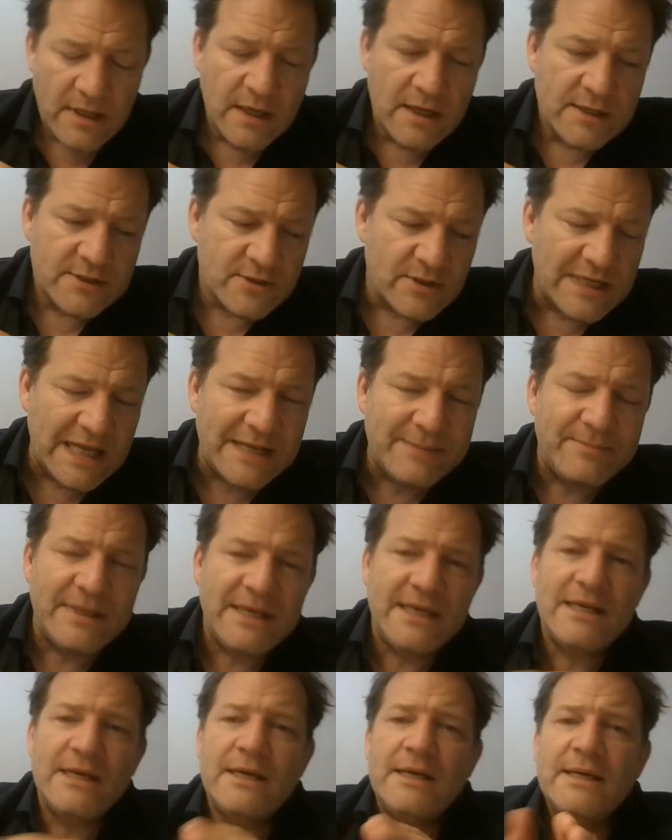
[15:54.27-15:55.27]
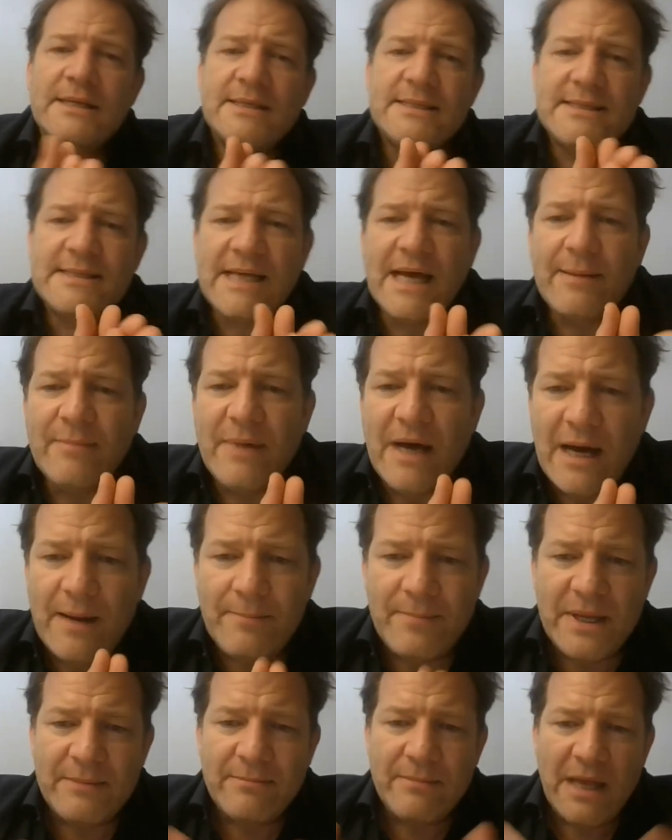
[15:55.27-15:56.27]
So let me sum
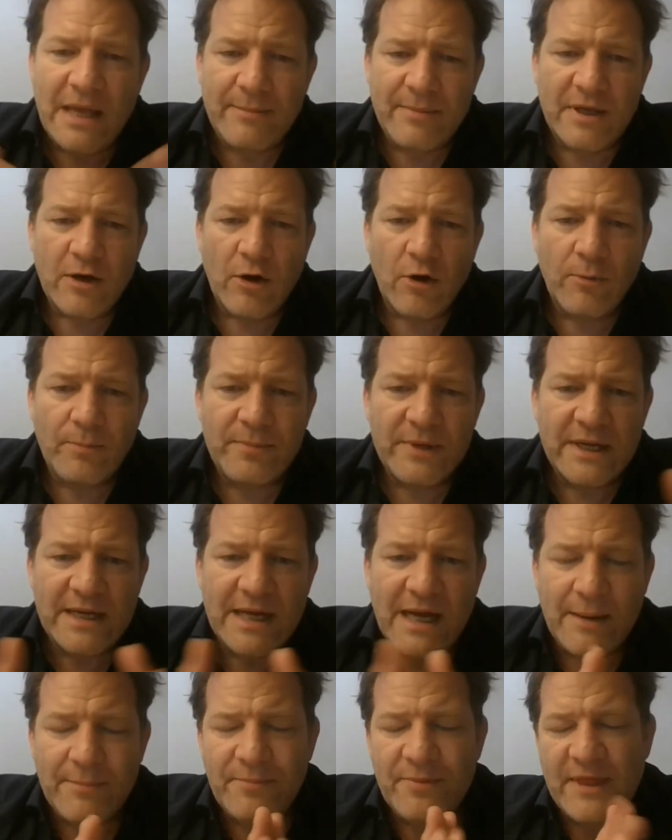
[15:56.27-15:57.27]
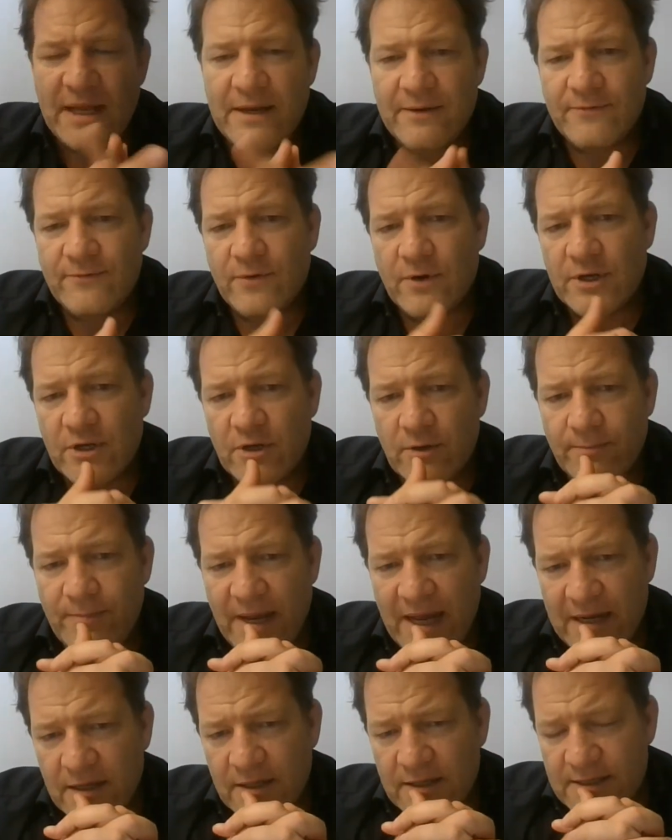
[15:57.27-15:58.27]
up and maybe open it up then for your
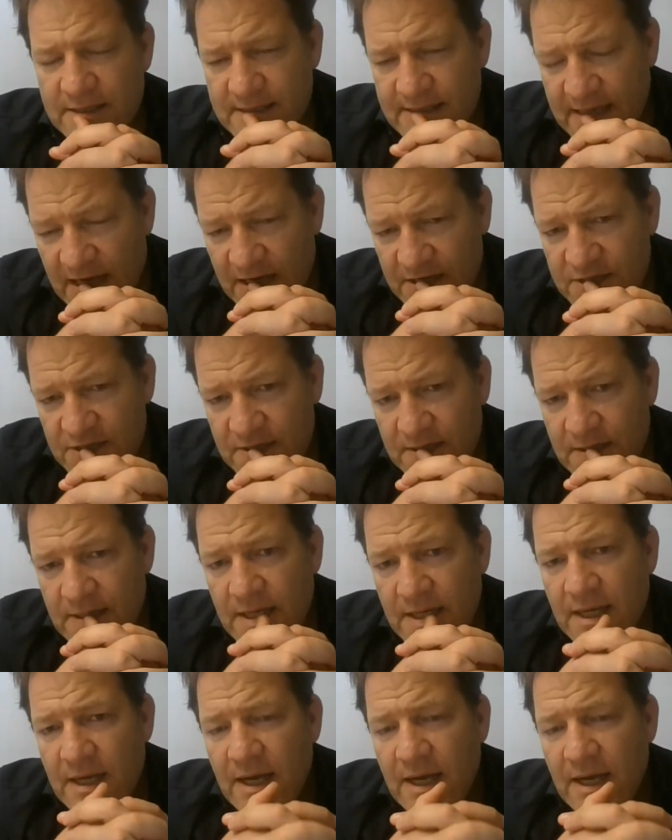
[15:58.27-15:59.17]
panel discussion.